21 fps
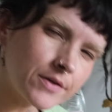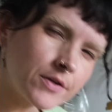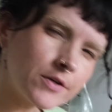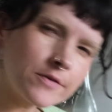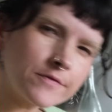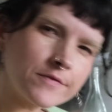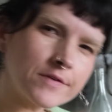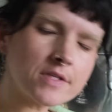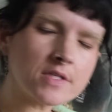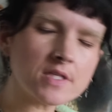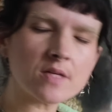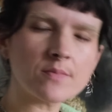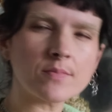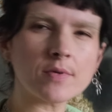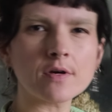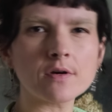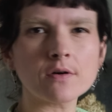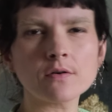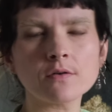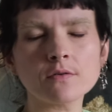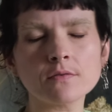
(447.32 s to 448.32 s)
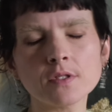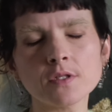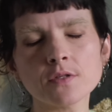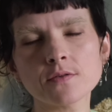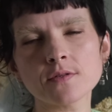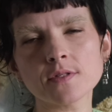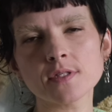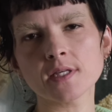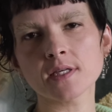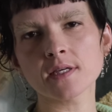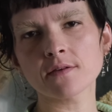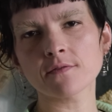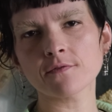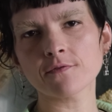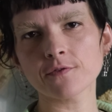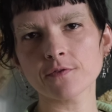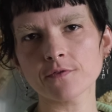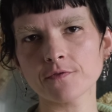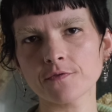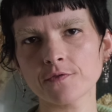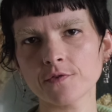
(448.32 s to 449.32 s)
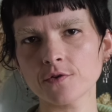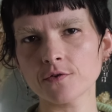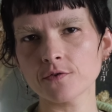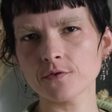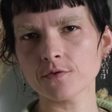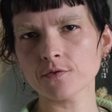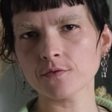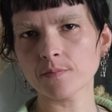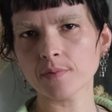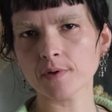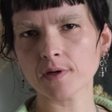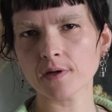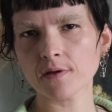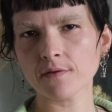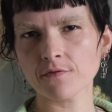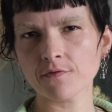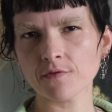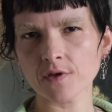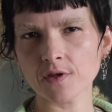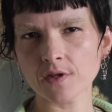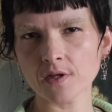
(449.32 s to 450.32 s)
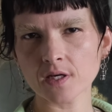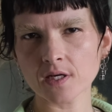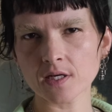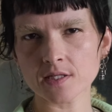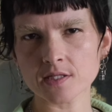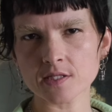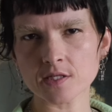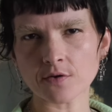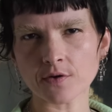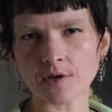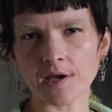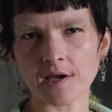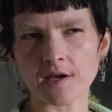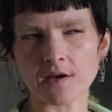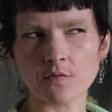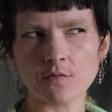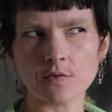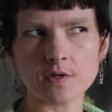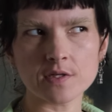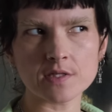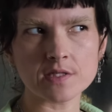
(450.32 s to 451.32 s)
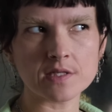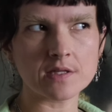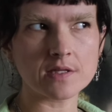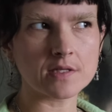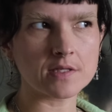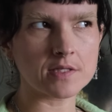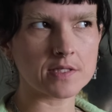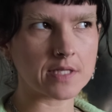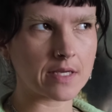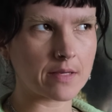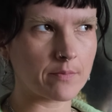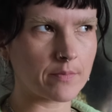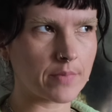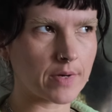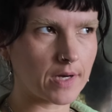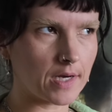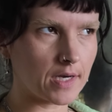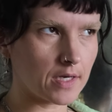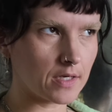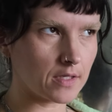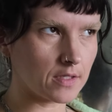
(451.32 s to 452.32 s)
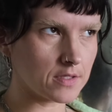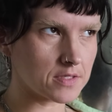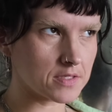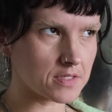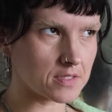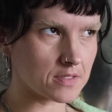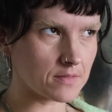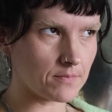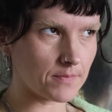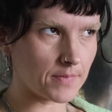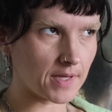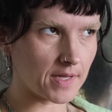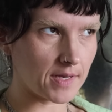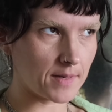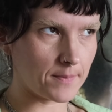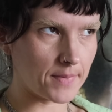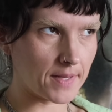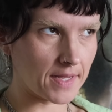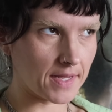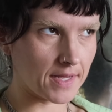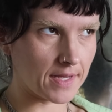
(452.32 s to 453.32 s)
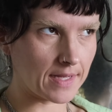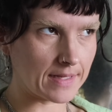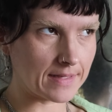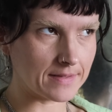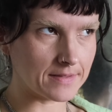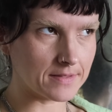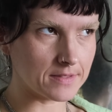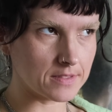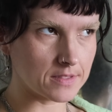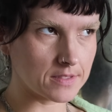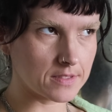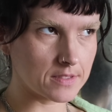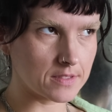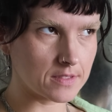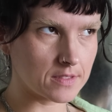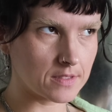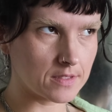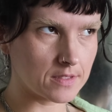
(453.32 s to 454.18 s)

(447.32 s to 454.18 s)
nervous about using it for food, but I feel like it's okay. It was in the same pile as some bedpans.